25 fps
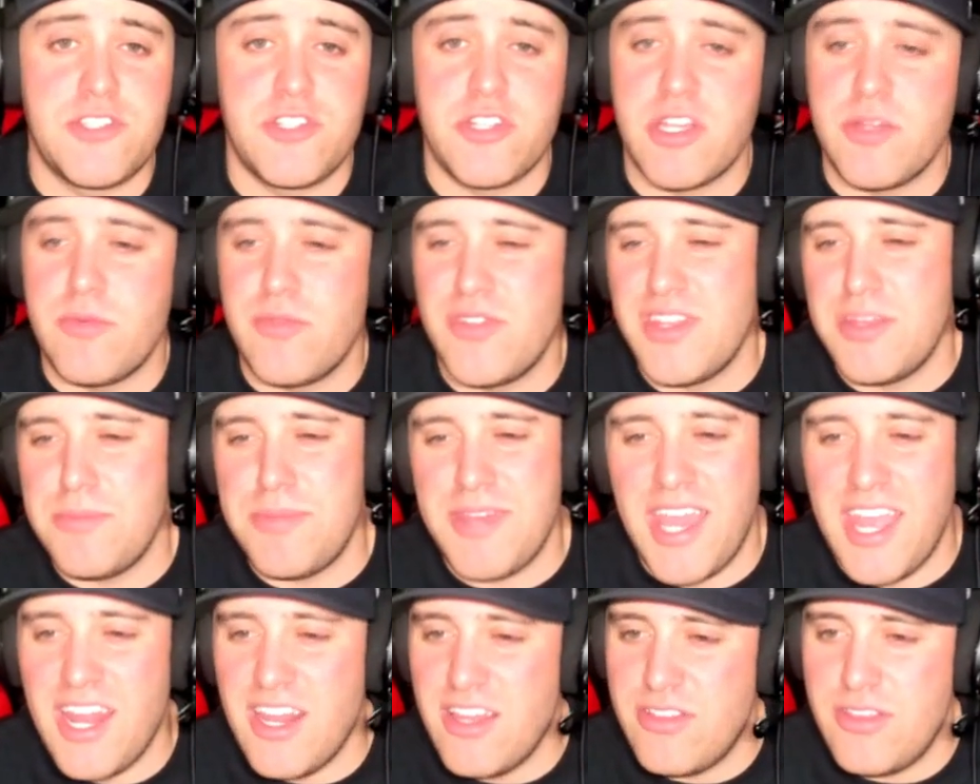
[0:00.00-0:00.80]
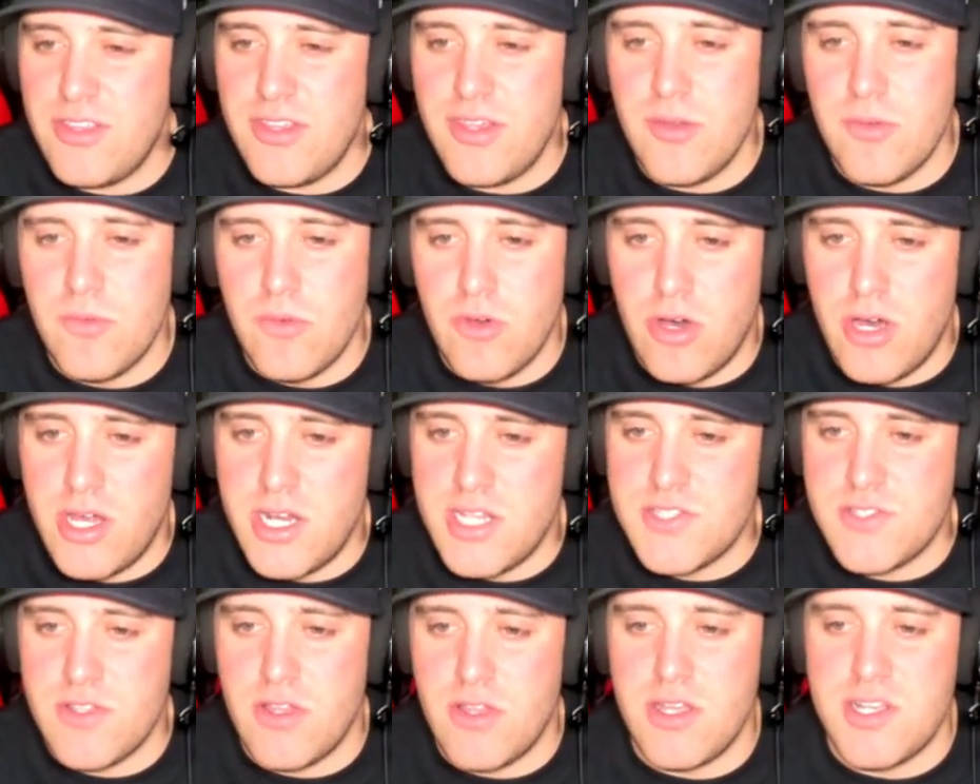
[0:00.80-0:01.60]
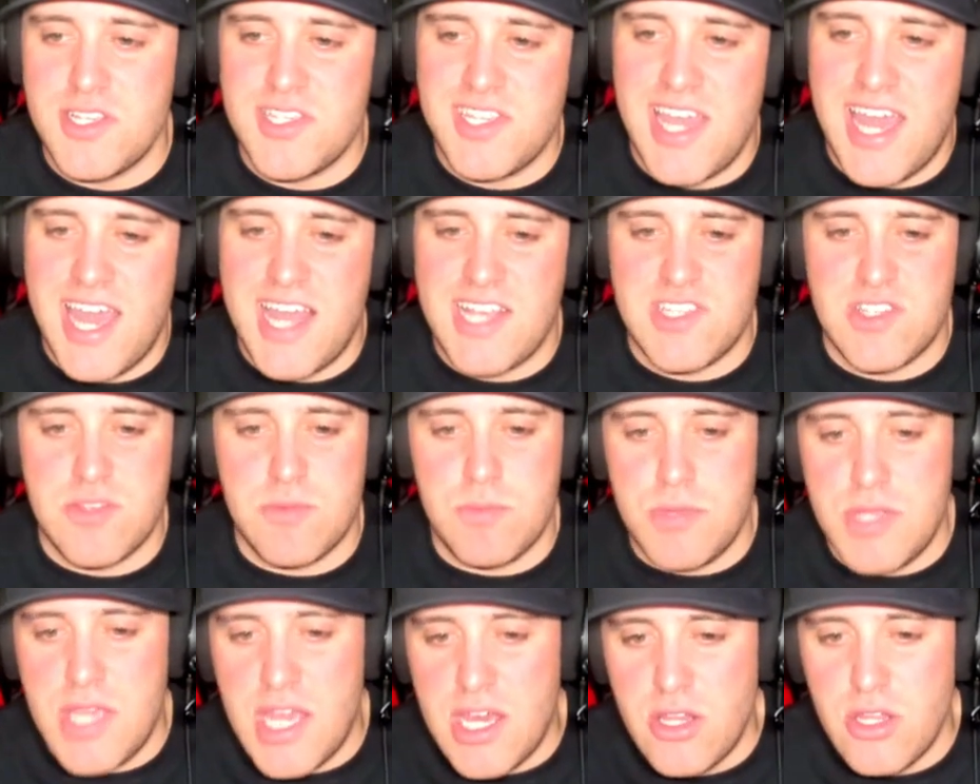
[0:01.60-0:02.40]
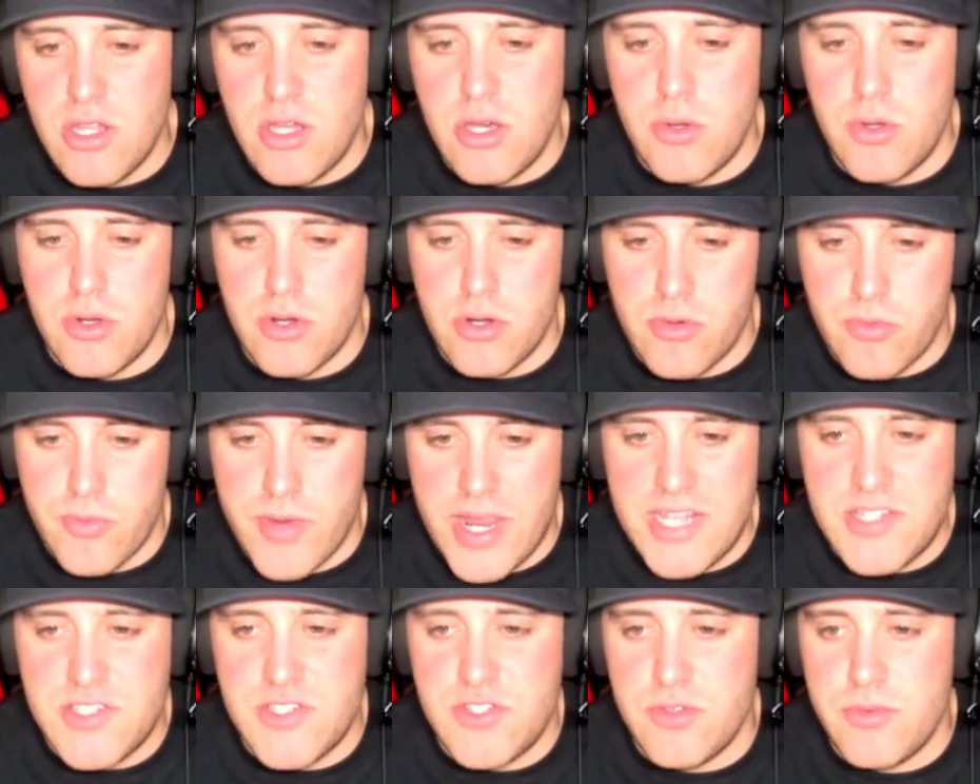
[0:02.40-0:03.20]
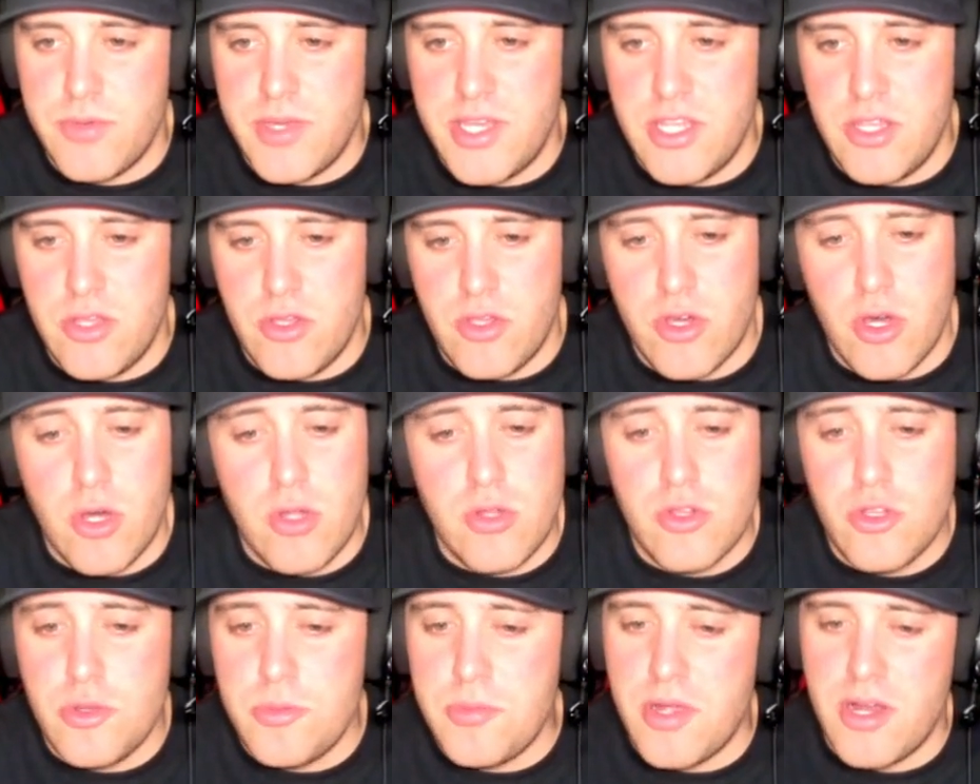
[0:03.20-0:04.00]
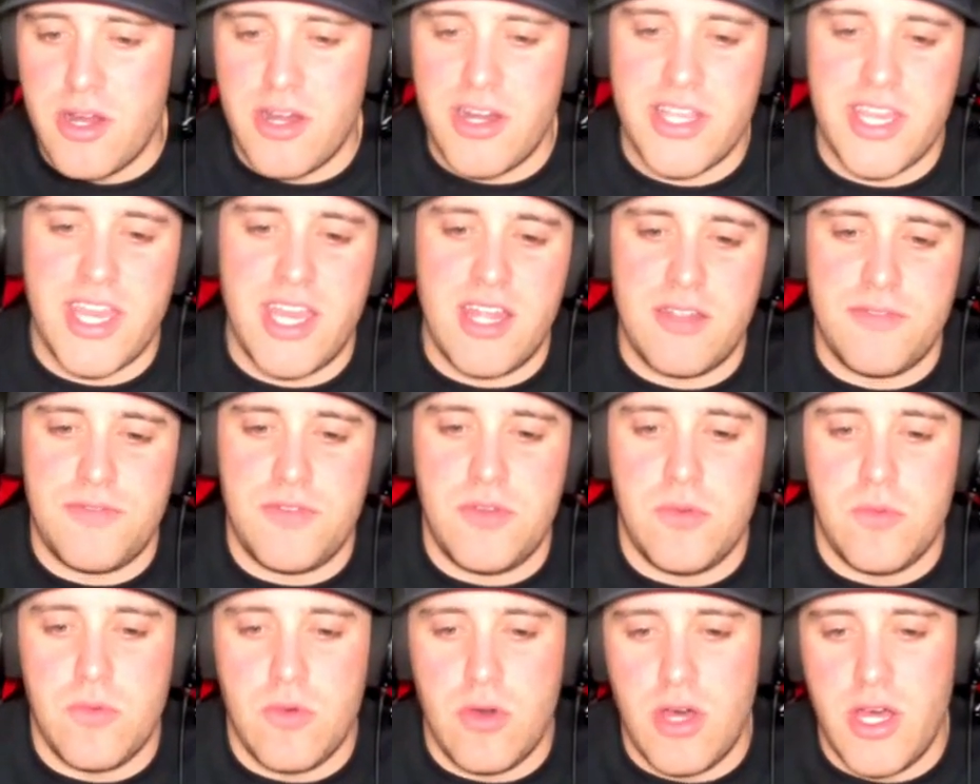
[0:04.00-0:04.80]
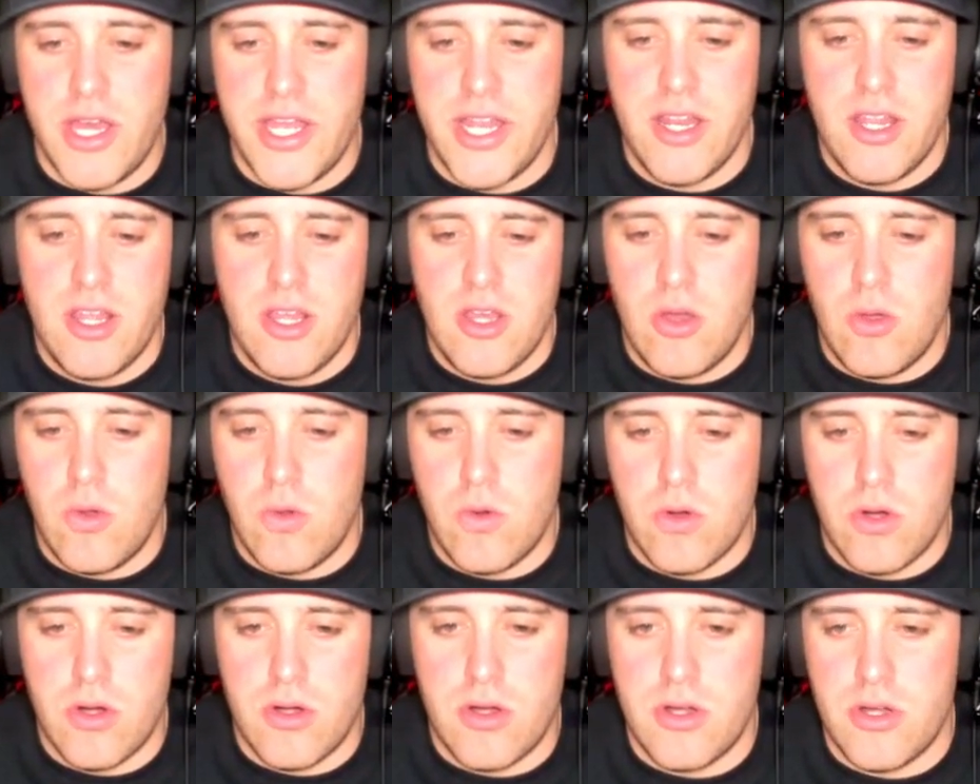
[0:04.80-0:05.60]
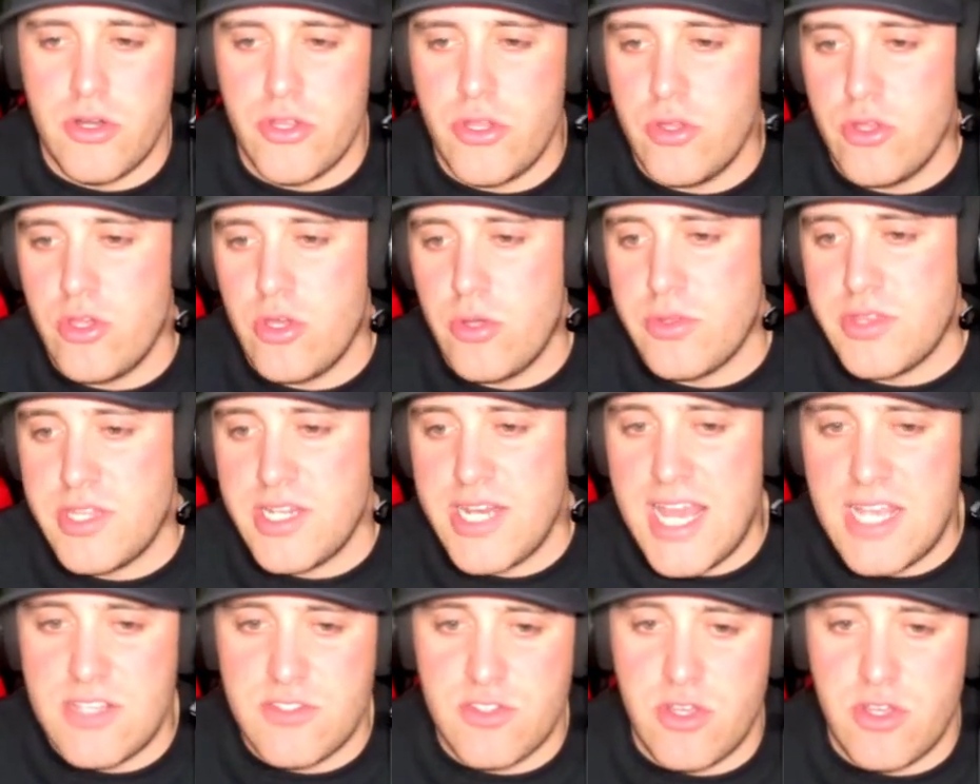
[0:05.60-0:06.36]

sponsor can really be anything you want as long as it has some yellow or red to it. You can go Lumar again if you want, or you can go with the